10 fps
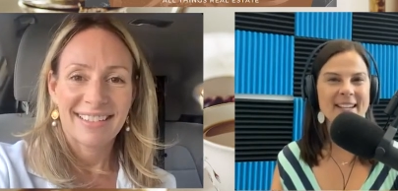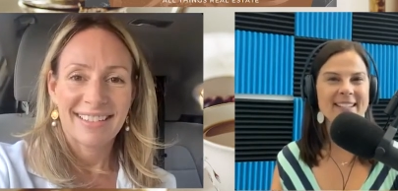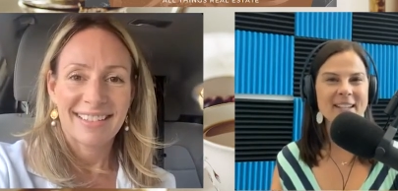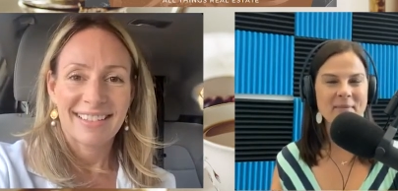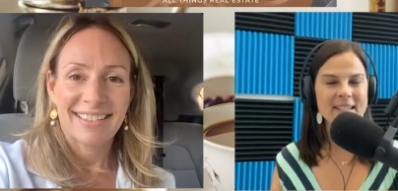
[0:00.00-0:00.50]

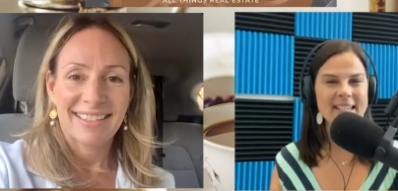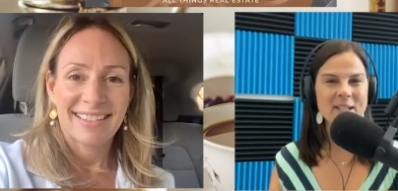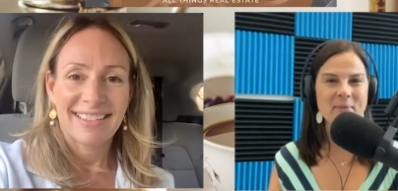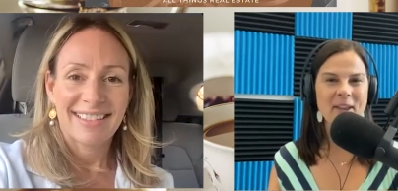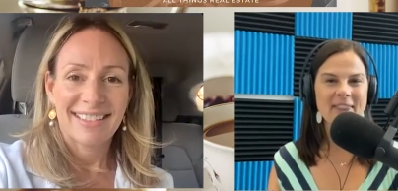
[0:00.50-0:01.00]
Speaker 1: and coming
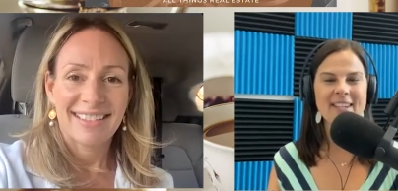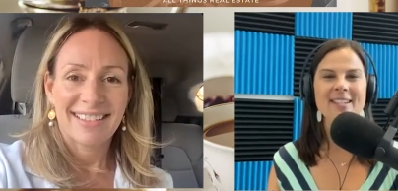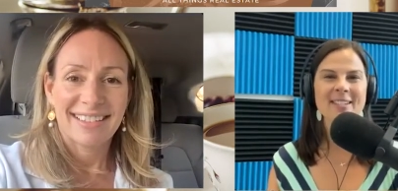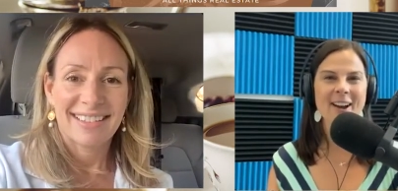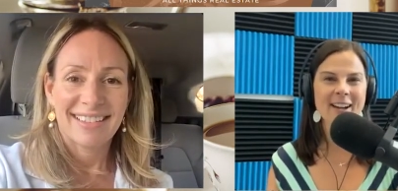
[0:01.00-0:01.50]
each month
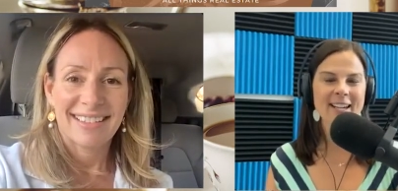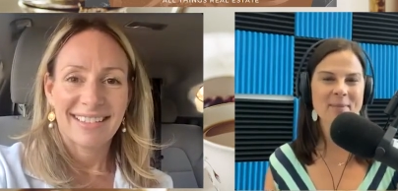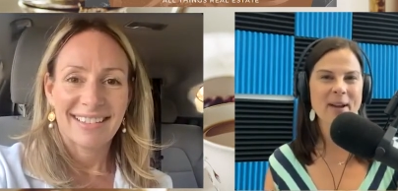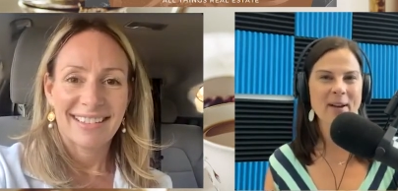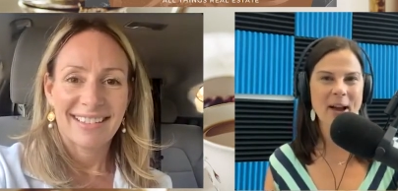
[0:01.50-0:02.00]
and talking
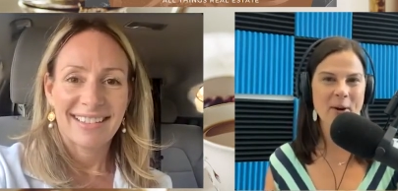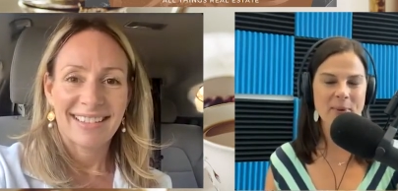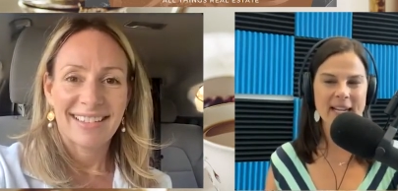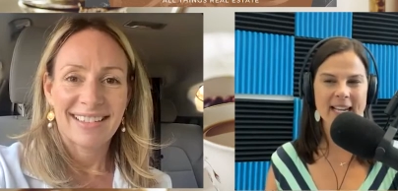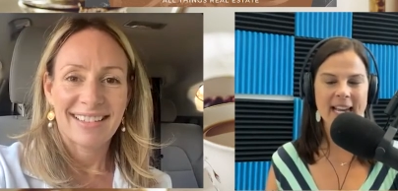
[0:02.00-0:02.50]
about how
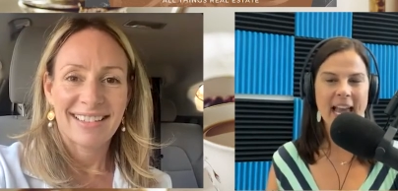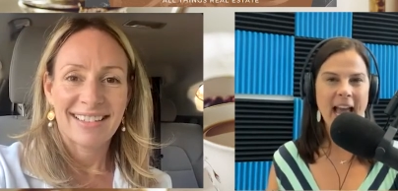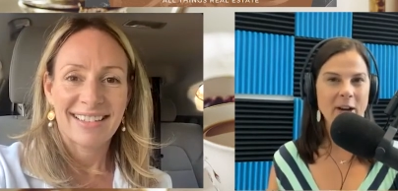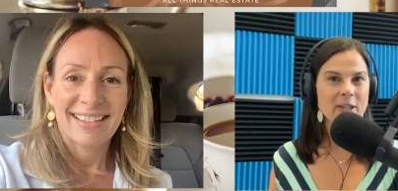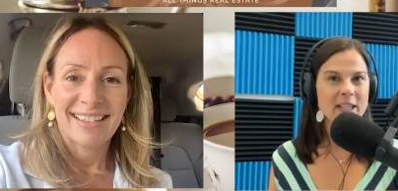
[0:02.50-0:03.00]
we can.
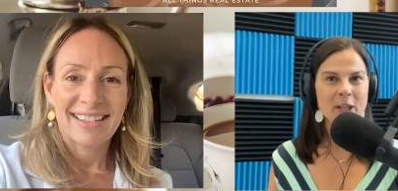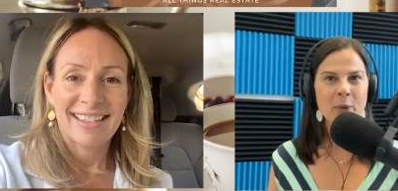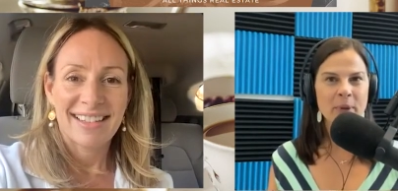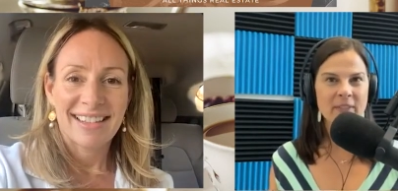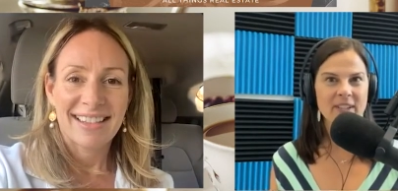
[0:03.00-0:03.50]
I know it's a little
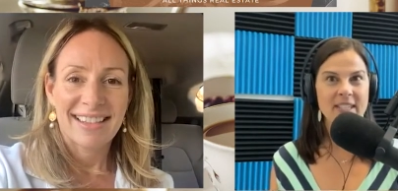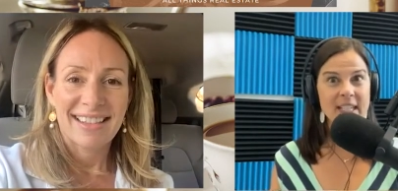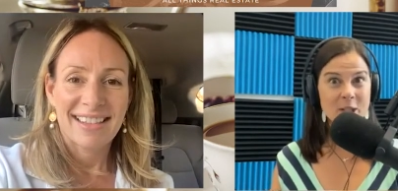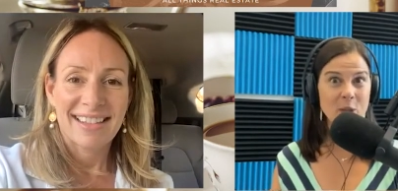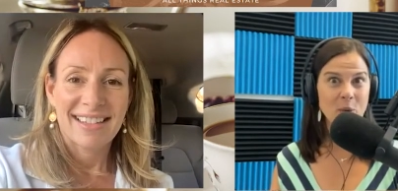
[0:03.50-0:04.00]
bit of a
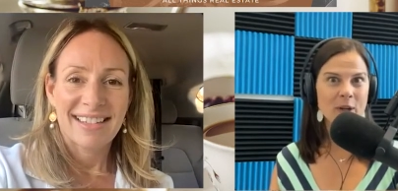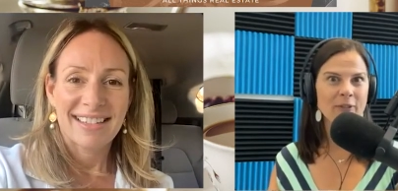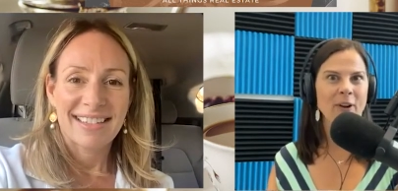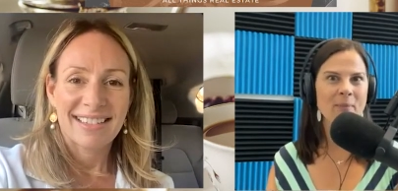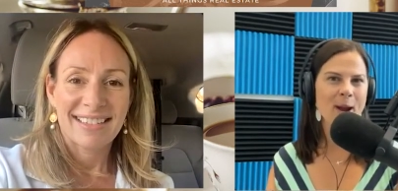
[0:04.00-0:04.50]
detour
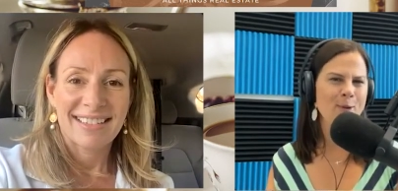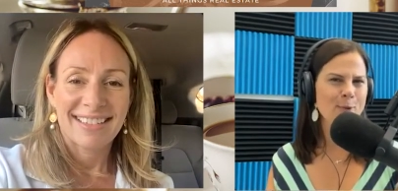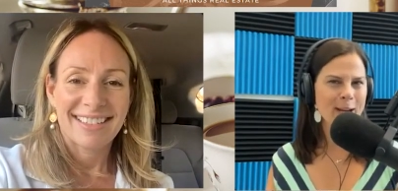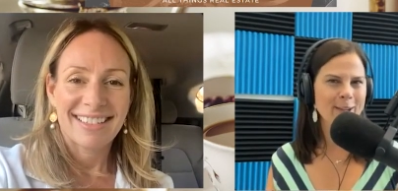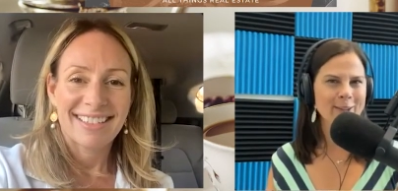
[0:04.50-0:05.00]
from my
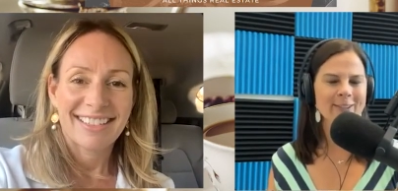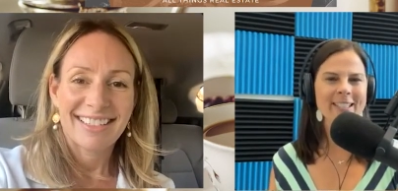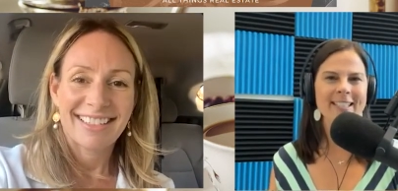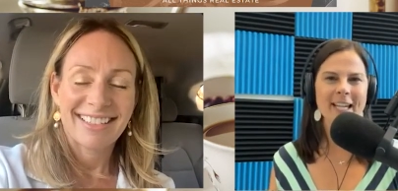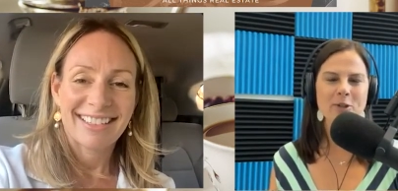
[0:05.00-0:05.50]

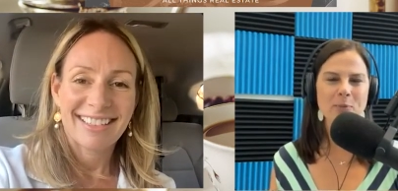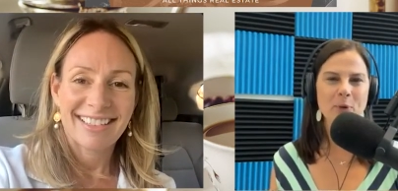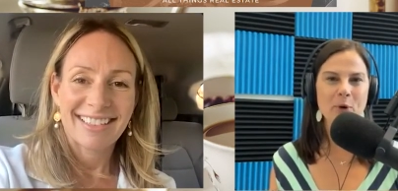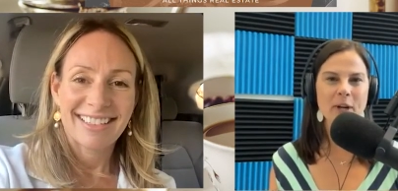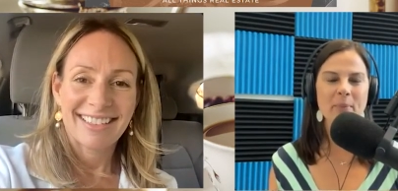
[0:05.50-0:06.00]
regularly scheduled
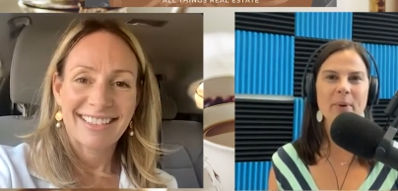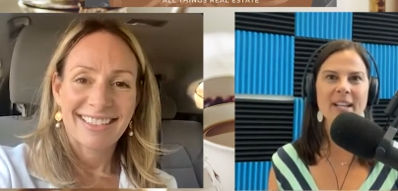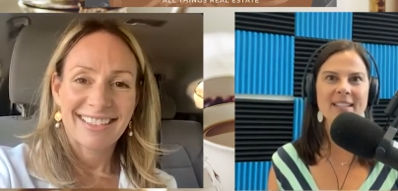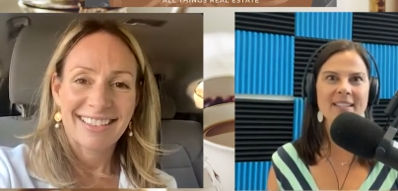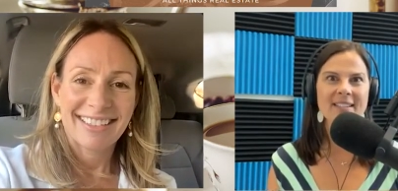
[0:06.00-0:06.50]
program, but
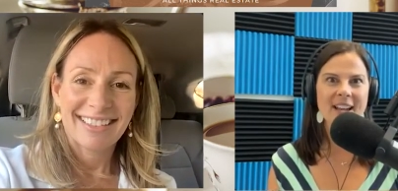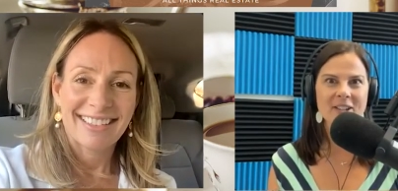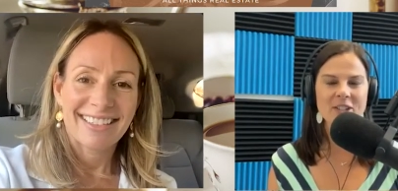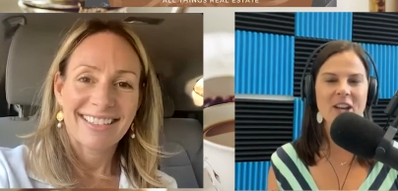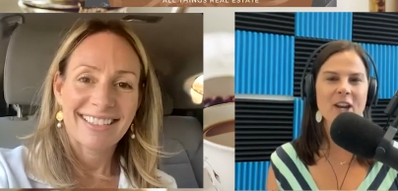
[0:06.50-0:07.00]
it's
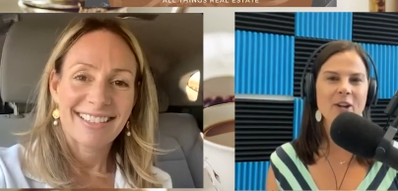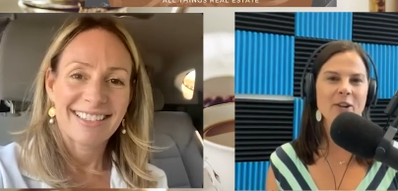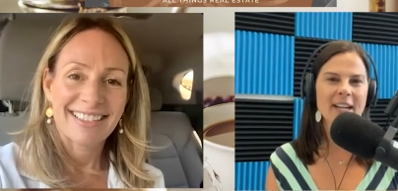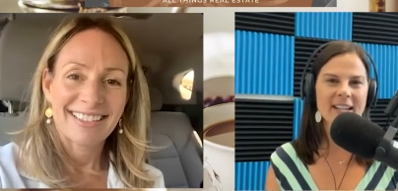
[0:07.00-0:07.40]
such great